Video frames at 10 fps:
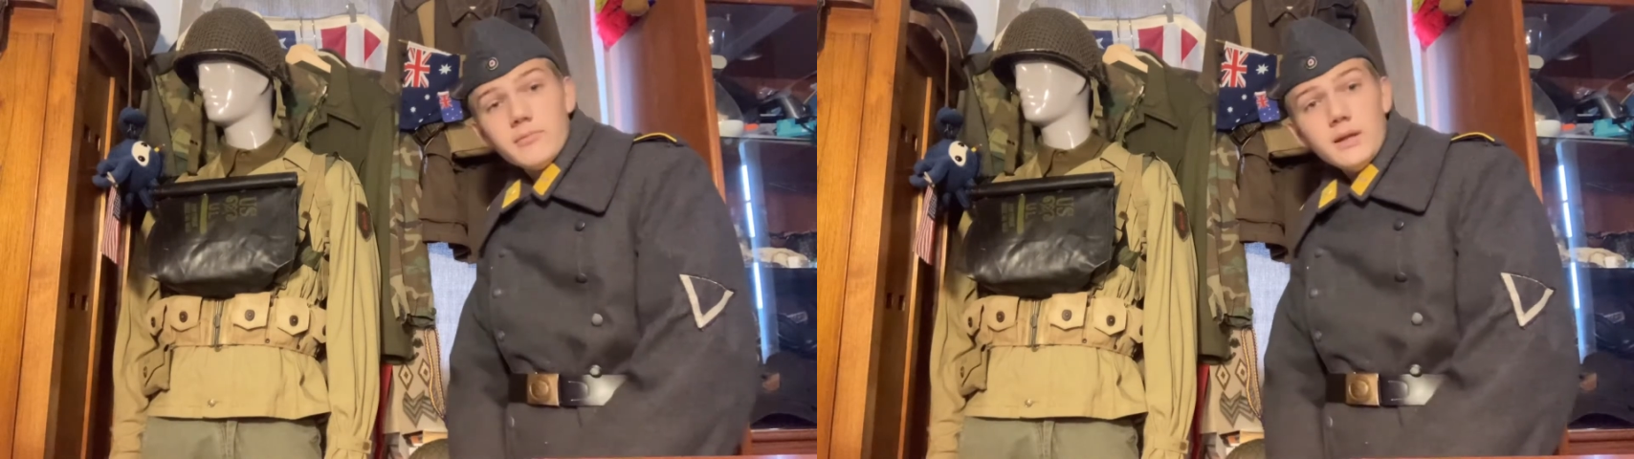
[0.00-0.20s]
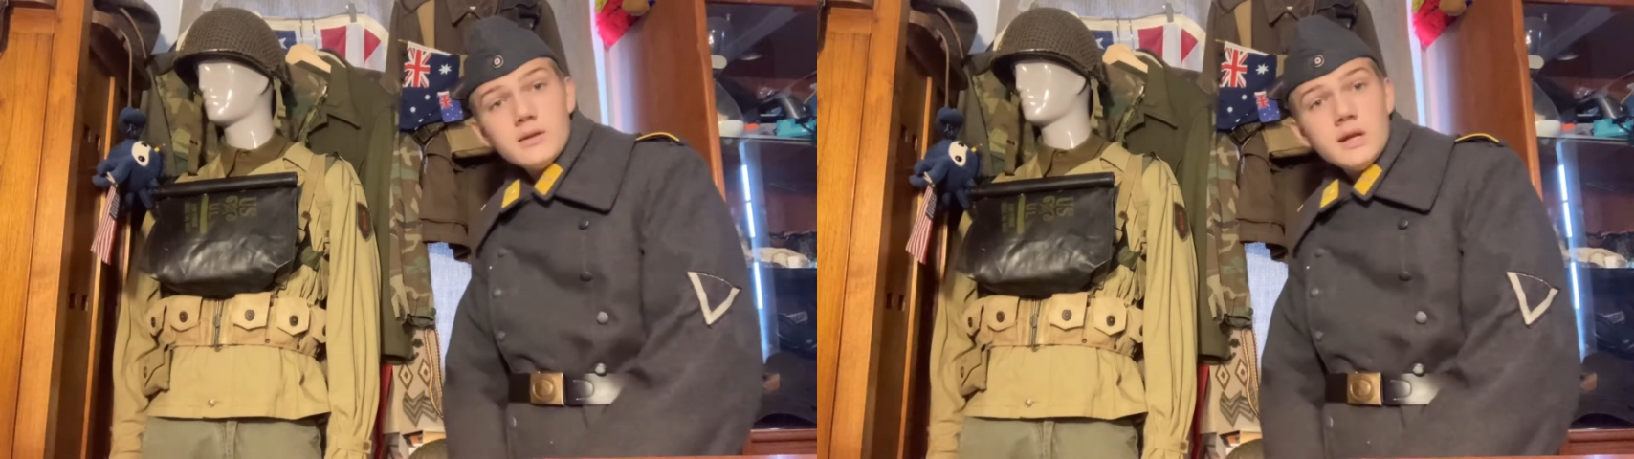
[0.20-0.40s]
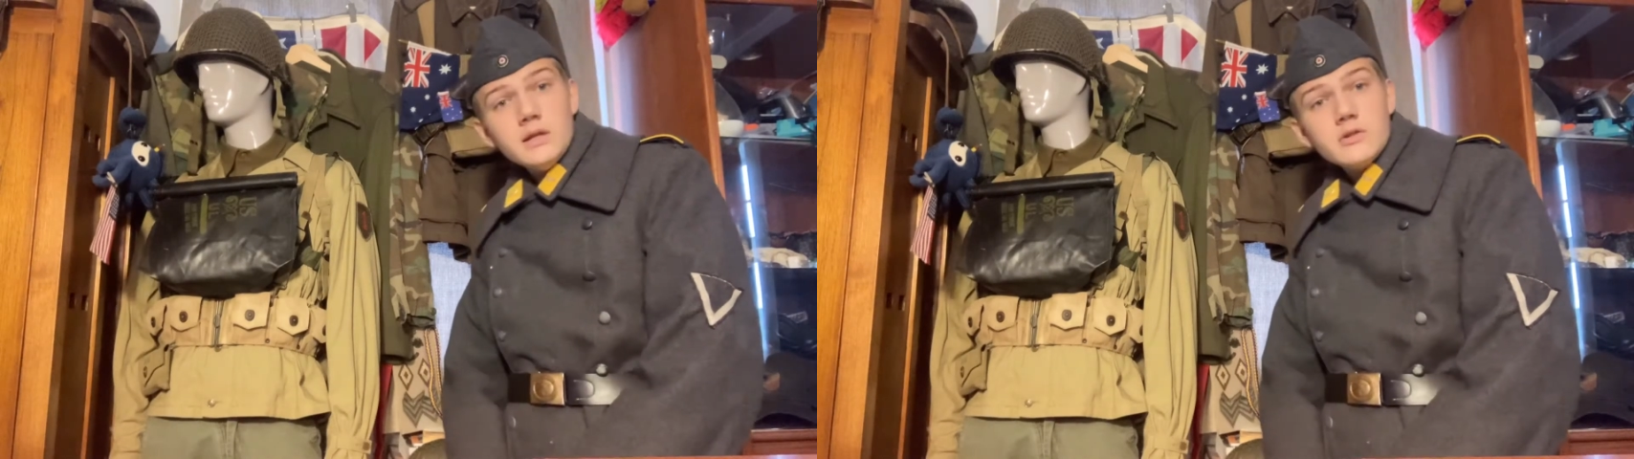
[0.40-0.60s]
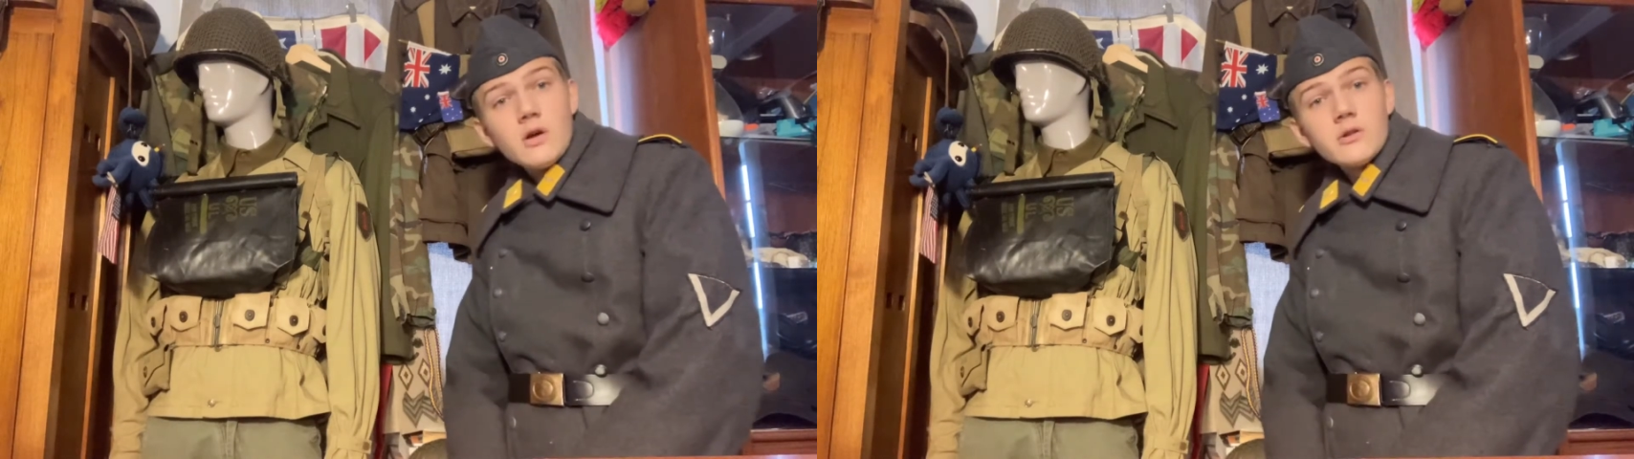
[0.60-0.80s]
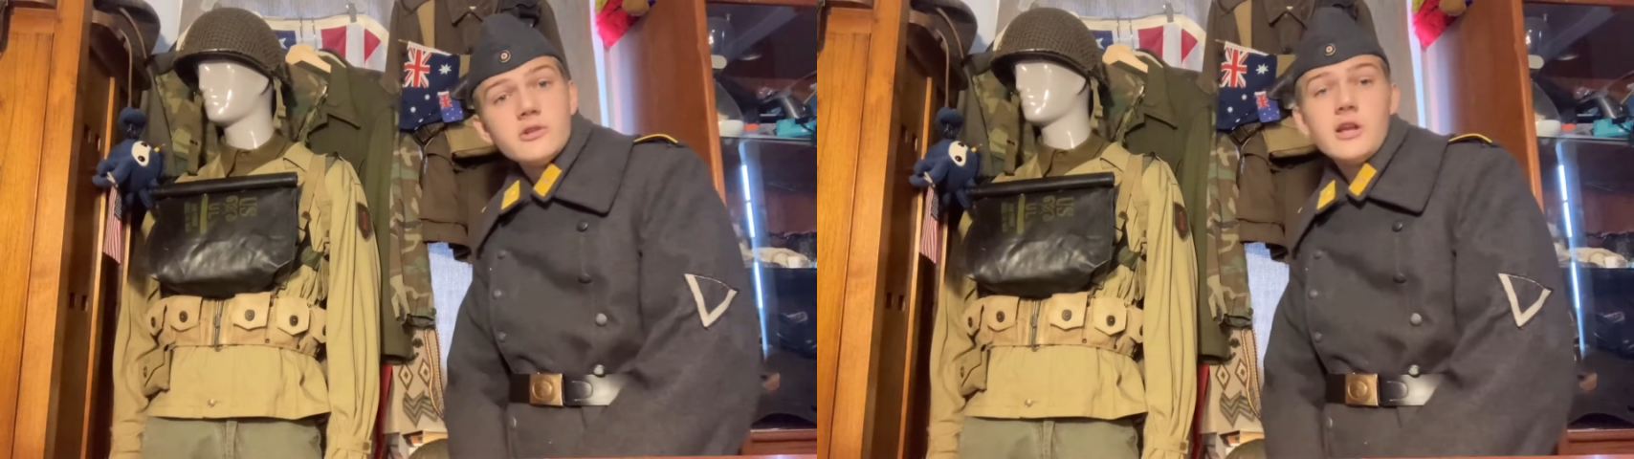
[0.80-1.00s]
being an
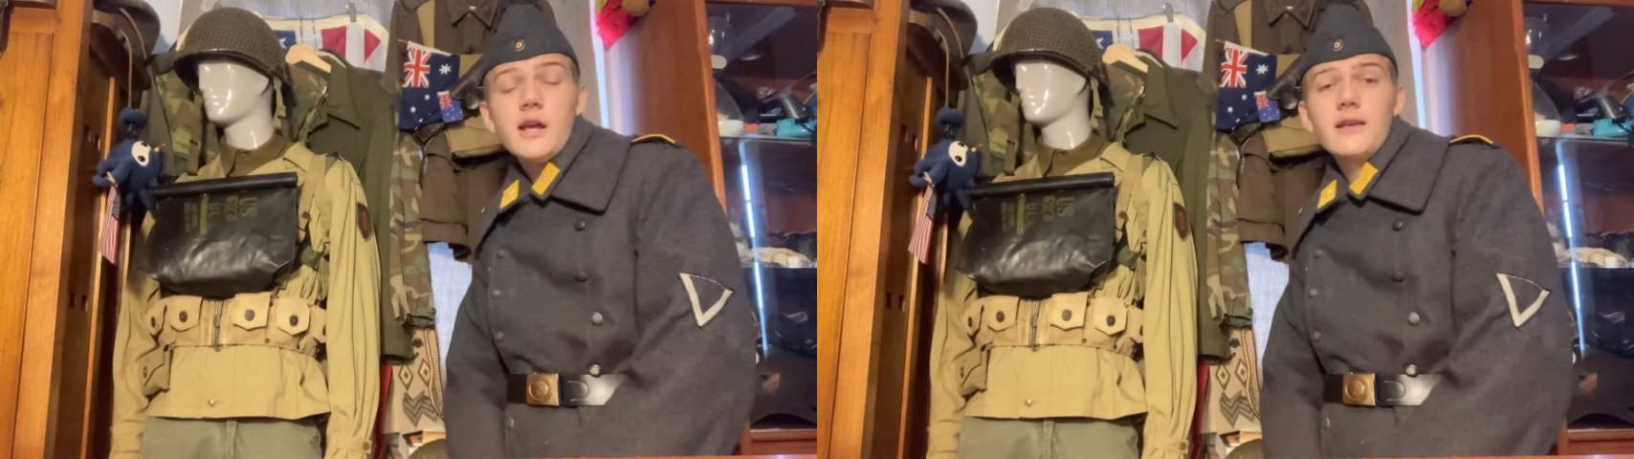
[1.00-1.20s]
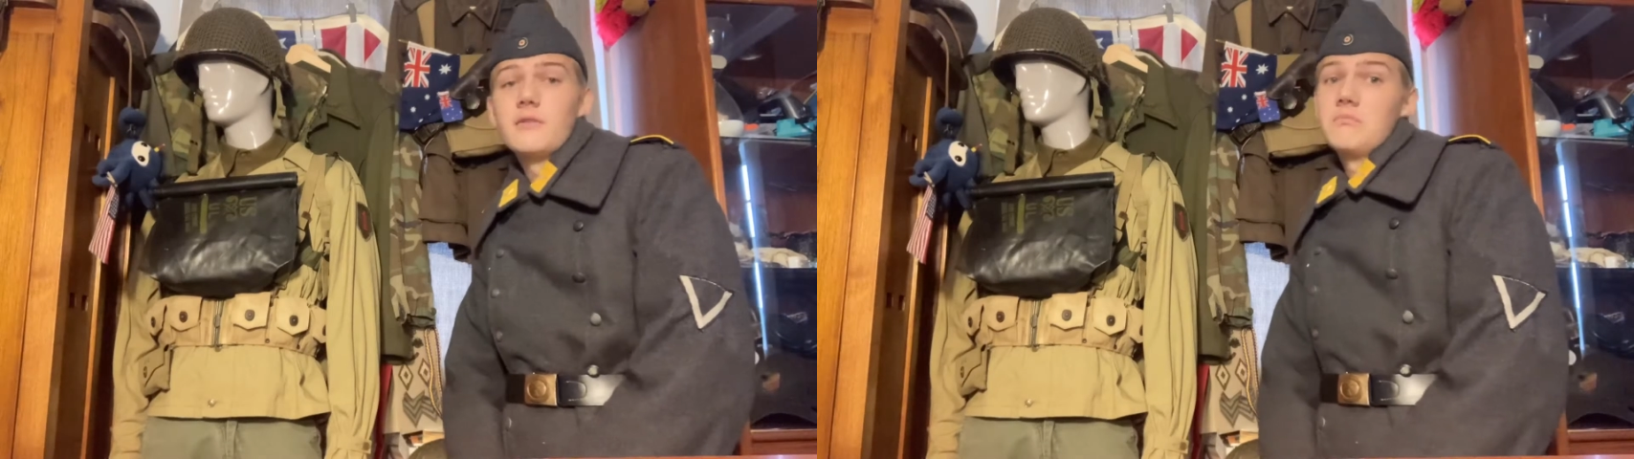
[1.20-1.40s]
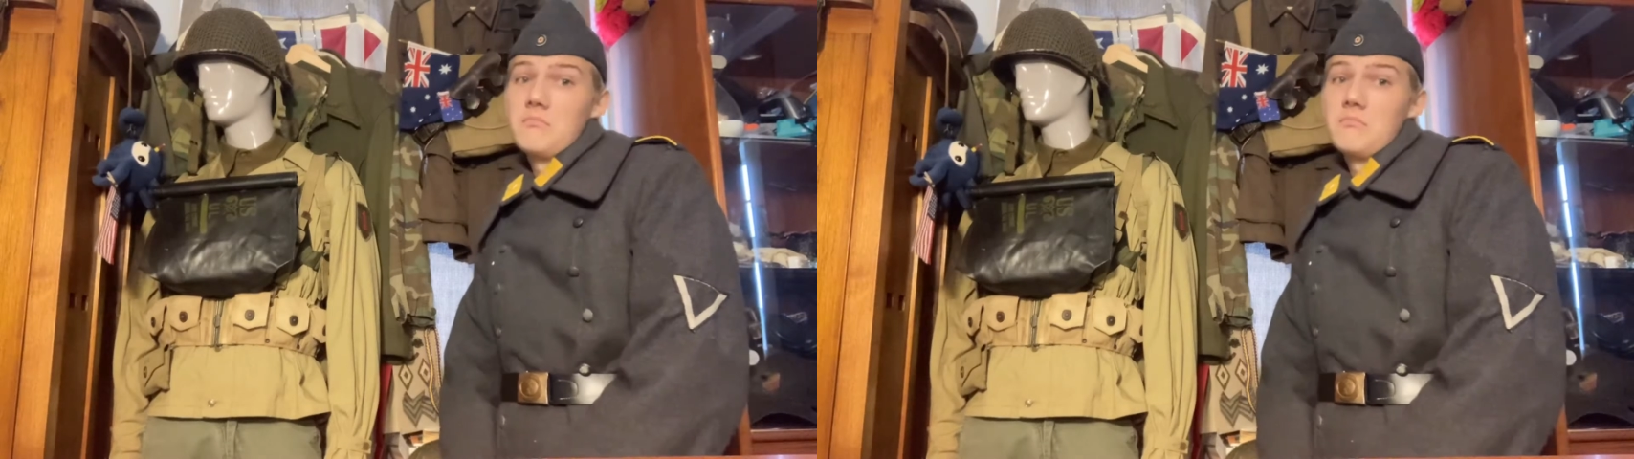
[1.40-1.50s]
$80 jacket,